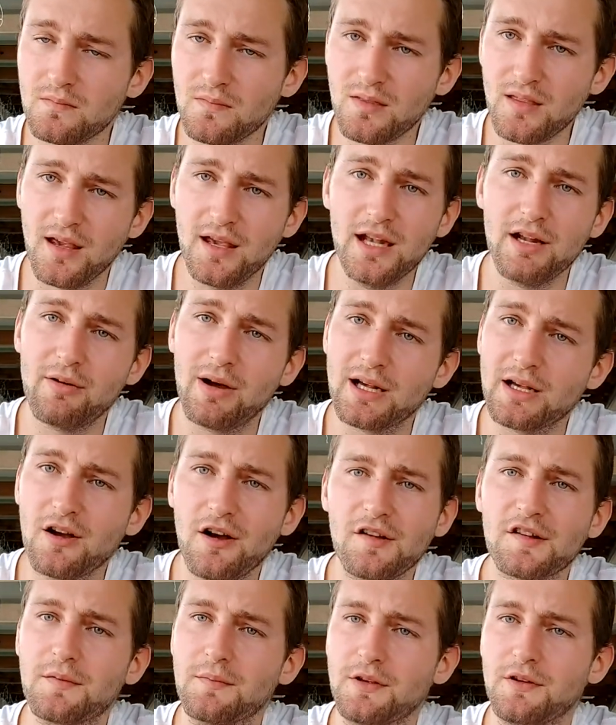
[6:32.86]
Anyway,
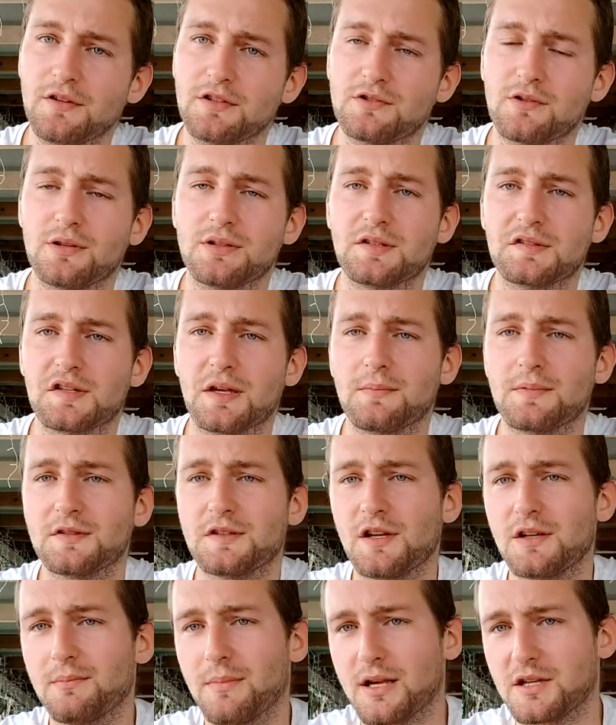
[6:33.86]
guys, if you enjoyed this
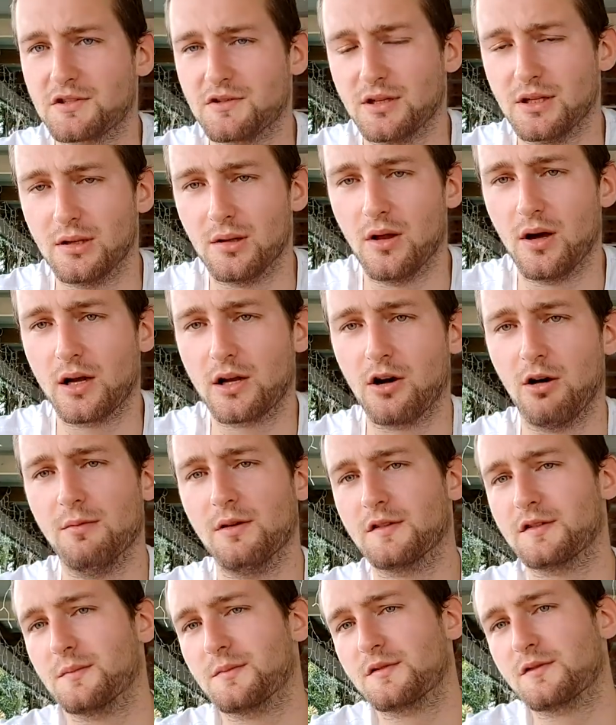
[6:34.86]
episode, make sure you like,
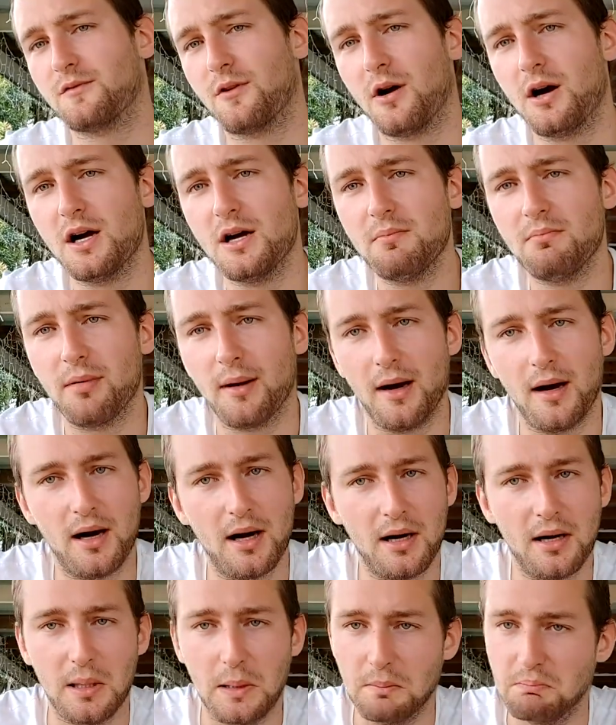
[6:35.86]
comment, subscribe.
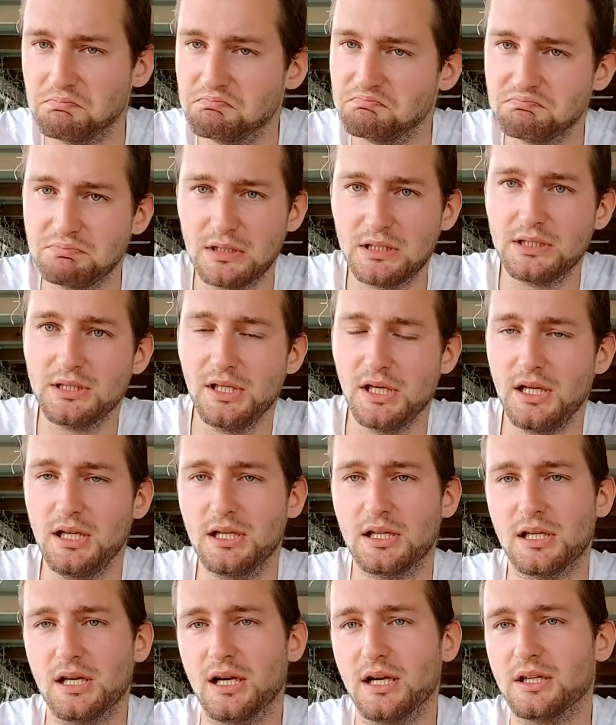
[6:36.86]
I'll
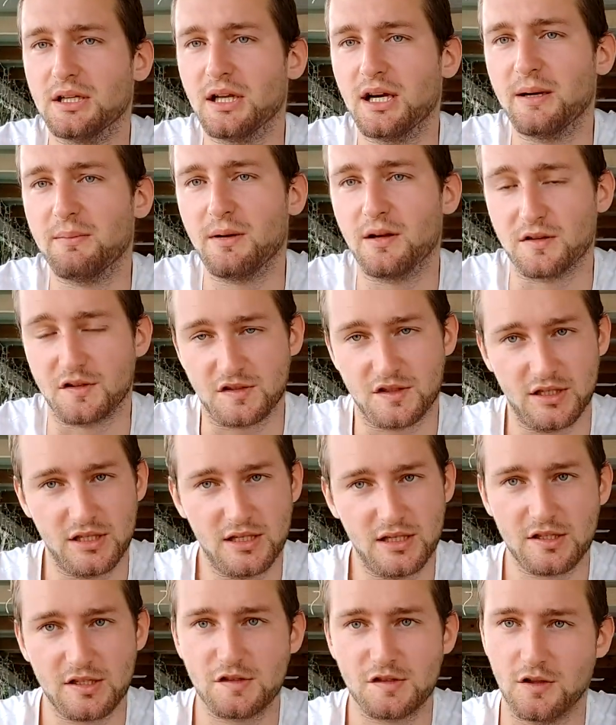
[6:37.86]
see you
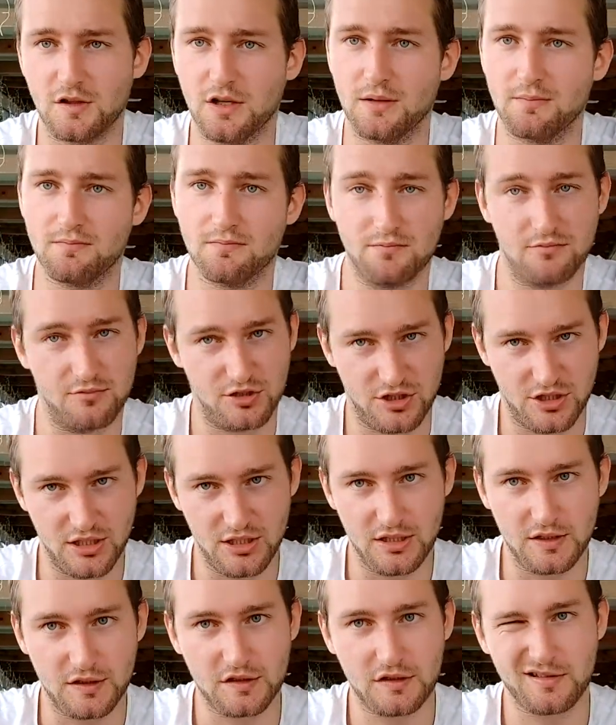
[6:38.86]
next time.
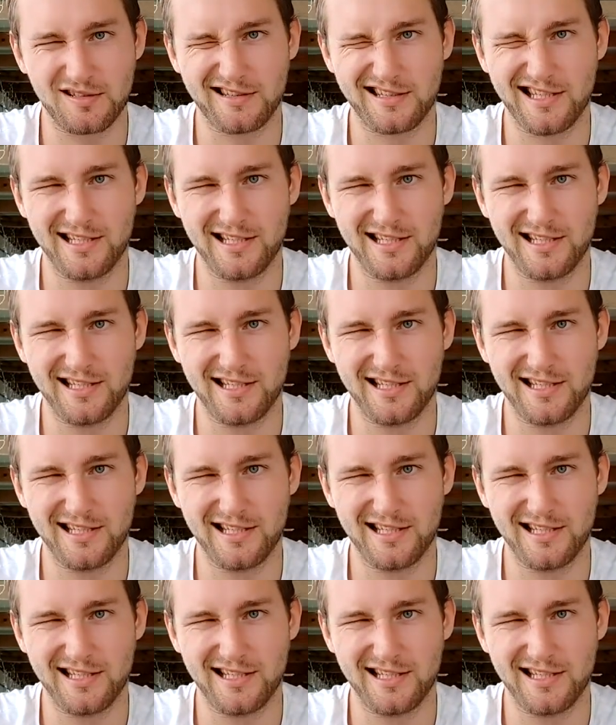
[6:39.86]
Cheers.